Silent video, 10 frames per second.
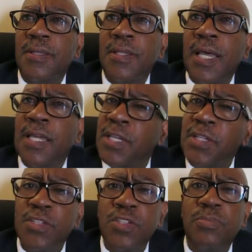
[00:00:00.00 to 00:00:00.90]
that he
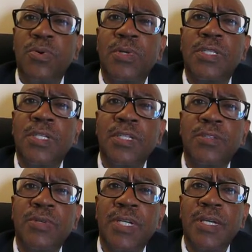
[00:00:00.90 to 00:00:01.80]
is supporting
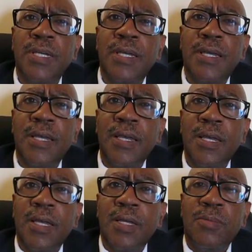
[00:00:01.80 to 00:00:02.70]
Hillary
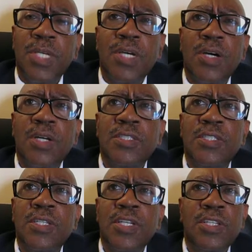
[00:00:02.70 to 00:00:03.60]

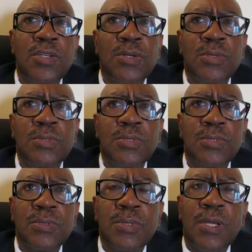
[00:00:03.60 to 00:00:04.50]
because he
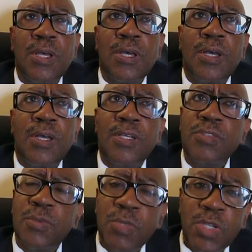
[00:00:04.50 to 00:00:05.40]
knows he's
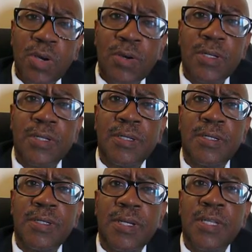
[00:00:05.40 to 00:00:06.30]
from New York
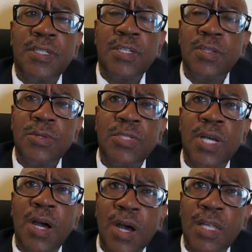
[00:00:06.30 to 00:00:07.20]
and he knows a
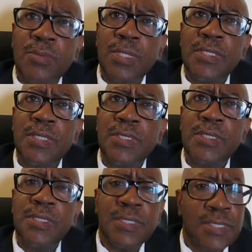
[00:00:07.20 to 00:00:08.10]
con when he
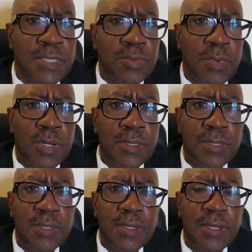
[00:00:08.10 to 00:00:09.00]
sees one,
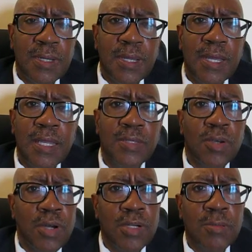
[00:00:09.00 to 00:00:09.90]

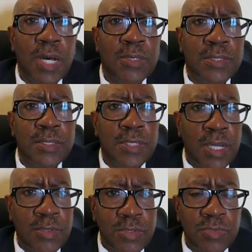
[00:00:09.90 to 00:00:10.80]
talking about
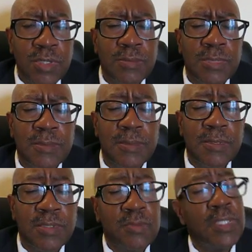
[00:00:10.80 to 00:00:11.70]
Donald Trump,
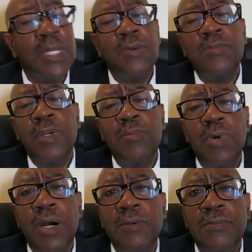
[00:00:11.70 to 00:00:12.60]
to me that was very
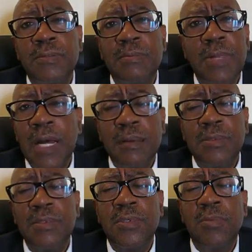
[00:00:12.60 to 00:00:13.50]
powerful,
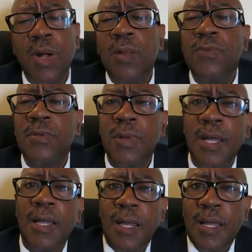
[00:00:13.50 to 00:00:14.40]
absolutely powerful.
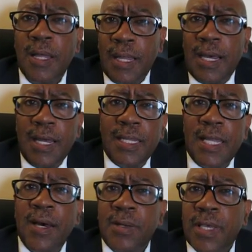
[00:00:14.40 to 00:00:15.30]
And
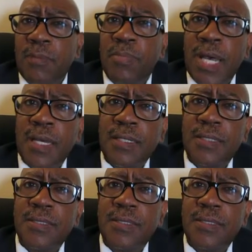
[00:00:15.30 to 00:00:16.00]
I'll get back